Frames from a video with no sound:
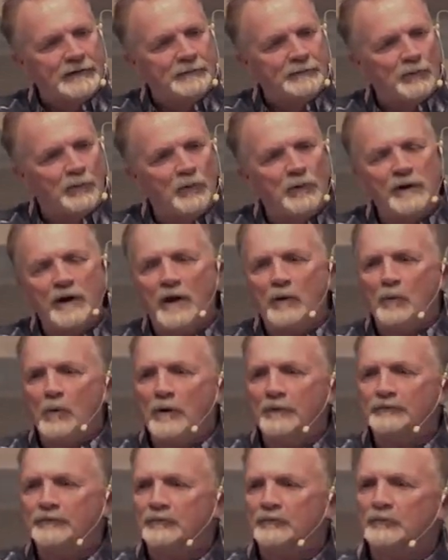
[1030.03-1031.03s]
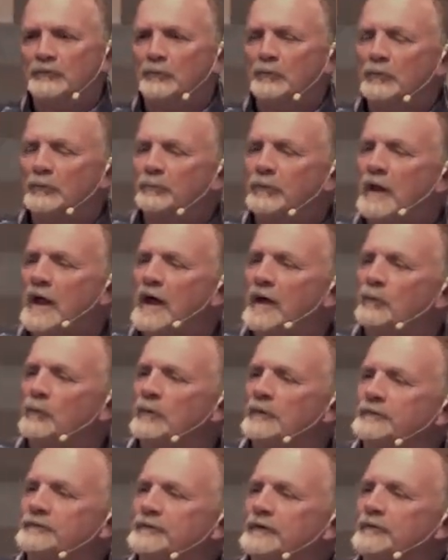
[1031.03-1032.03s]
But what I want to reply
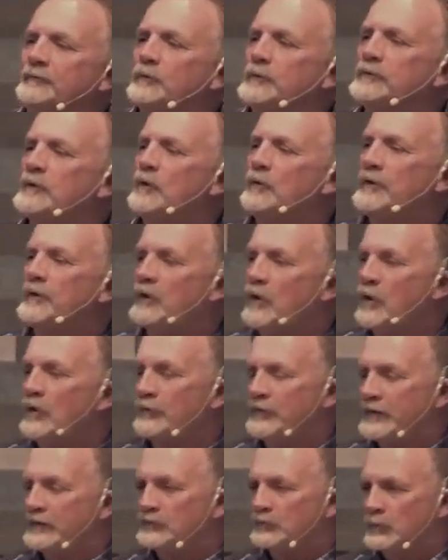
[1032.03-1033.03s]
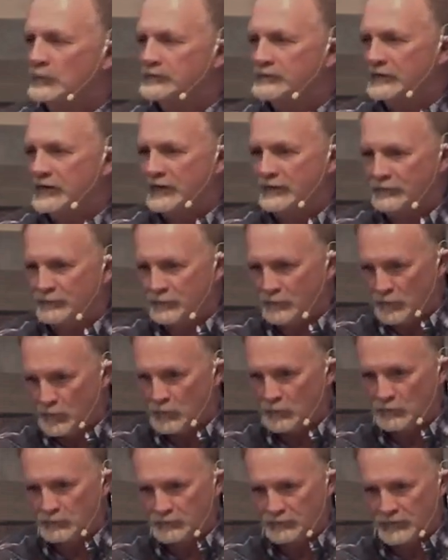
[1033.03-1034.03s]
was, if we know that all things work together for
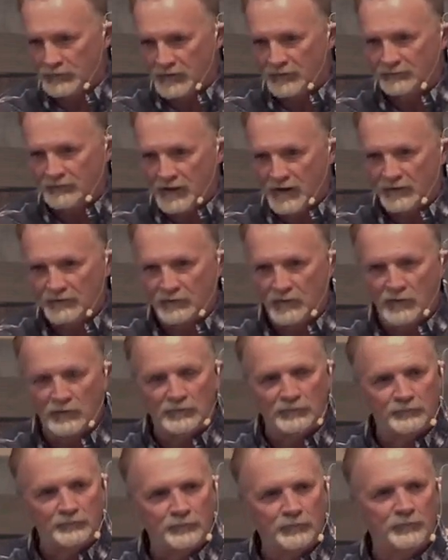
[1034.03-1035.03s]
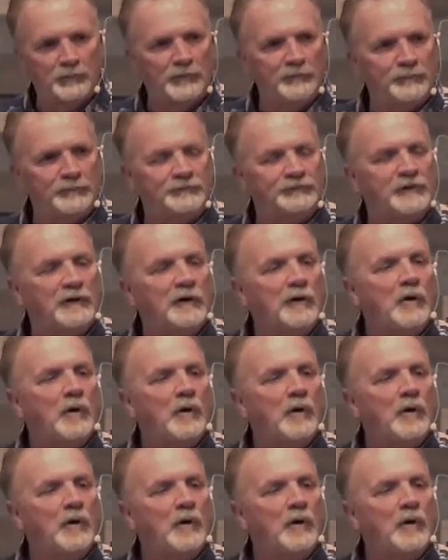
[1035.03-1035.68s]
those that love God and call his purpose,